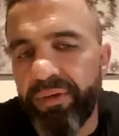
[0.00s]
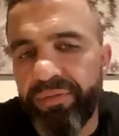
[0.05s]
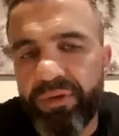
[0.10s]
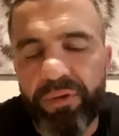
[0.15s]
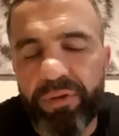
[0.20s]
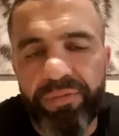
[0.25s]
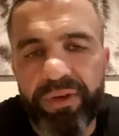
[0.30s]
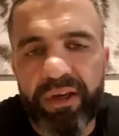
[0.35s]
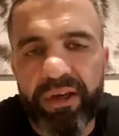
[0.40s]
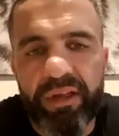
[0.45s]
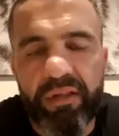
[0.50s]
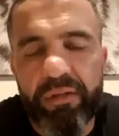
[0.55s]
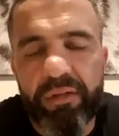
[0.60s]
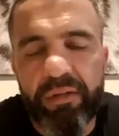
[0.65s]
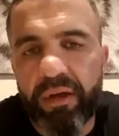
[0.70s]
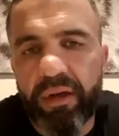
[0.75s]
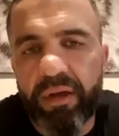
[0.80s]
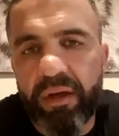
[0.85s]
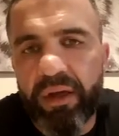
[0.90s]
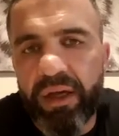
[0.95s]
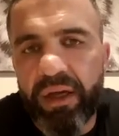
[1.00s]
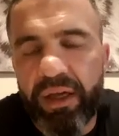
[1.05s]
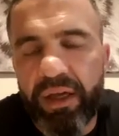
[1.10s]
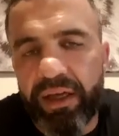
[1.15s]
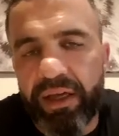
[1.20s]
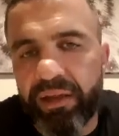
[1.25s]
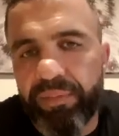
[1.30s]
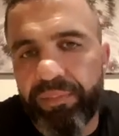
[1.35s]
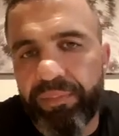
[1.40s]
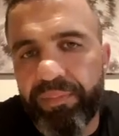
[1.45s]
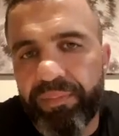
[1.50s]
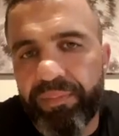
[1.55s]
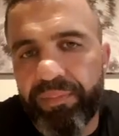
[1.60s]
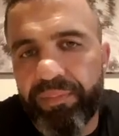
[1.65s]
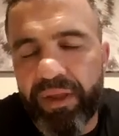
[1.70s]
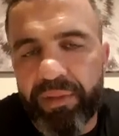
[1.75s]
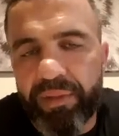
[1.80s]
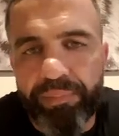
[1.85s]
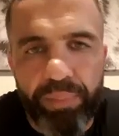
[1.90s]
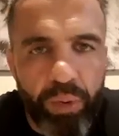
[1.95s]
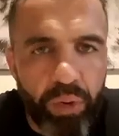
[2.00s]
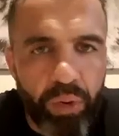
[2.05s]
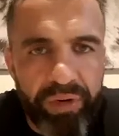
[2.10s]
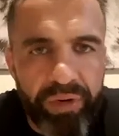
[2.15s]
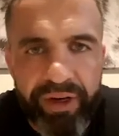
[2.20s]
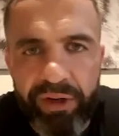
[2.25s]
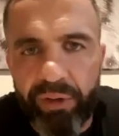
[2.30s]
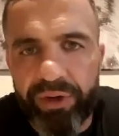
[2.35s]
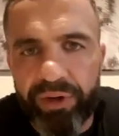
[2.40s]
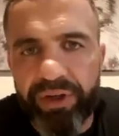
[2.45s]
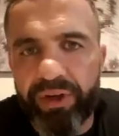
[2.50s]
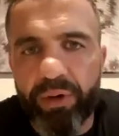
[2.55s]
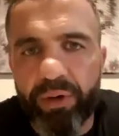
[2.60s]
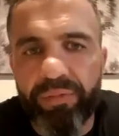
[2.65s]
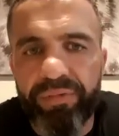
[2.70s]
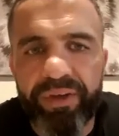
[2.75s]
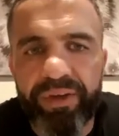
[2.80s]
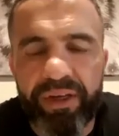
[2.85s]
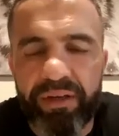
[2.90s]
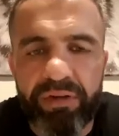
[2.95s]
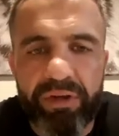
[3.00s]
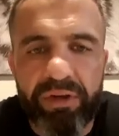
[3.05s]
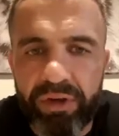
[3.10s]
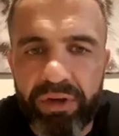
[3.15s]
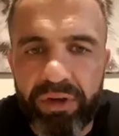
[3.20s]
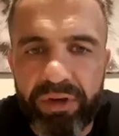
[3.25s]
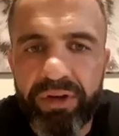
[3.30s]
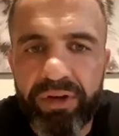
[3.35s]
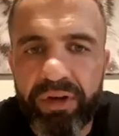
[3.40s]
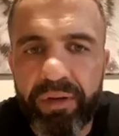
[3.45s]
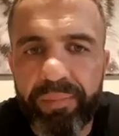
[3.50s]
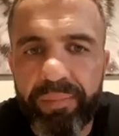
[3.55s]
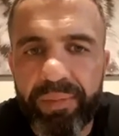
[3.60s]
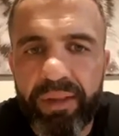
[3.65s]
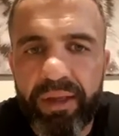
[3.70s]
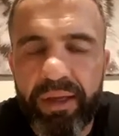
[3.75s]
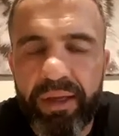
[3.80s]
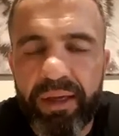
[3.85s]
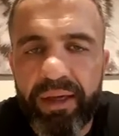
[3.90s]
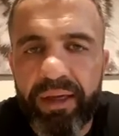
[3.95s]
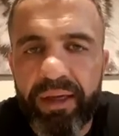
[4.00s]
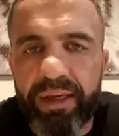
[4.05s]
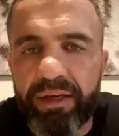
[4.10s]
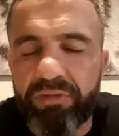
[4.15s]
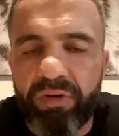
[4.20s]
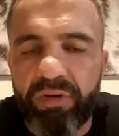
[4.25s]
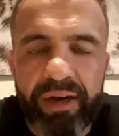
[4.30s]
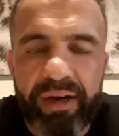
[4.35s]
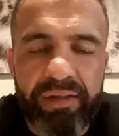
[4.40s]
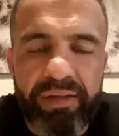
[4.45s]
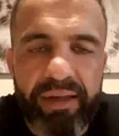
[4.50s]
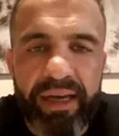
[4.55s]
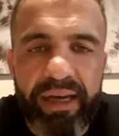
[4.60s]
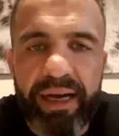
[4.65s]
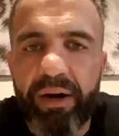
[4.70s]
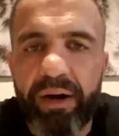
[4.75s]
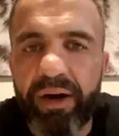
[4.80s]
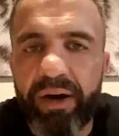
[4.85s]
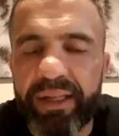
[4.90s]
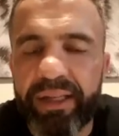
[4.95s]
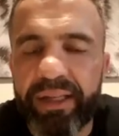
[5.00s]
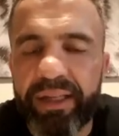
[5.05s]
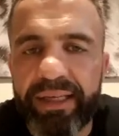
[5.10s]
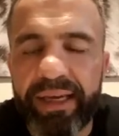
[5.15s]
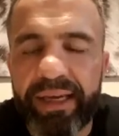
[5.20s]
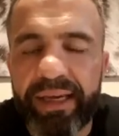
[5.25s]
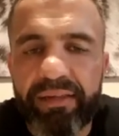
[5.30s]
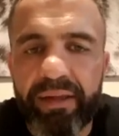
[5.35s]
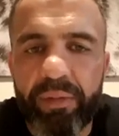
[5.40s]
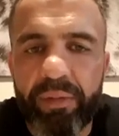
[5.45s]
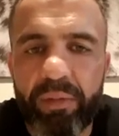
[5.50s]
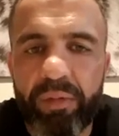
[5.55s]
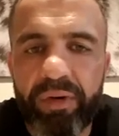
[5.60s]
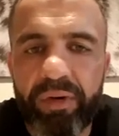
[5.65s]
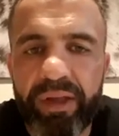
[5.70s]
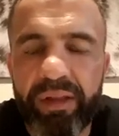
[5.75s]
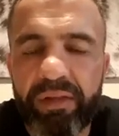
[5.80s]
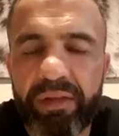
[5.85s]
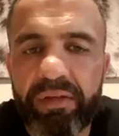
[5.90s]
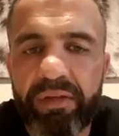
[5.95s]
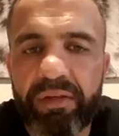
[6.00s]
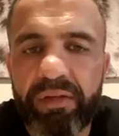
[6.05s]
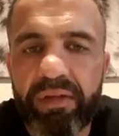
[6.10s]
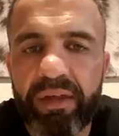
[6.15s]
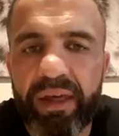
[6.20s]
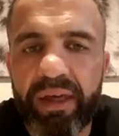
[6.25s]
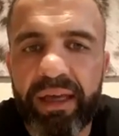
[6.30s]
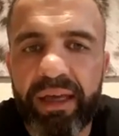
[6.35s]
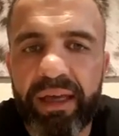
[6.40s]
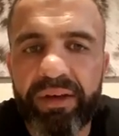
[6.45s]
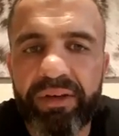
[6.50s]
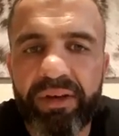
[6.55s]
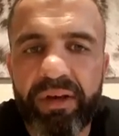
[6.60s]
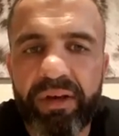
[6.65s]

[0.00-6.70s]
you think it's boring or you don't think it's good, he grinds it out and he gets them wins. And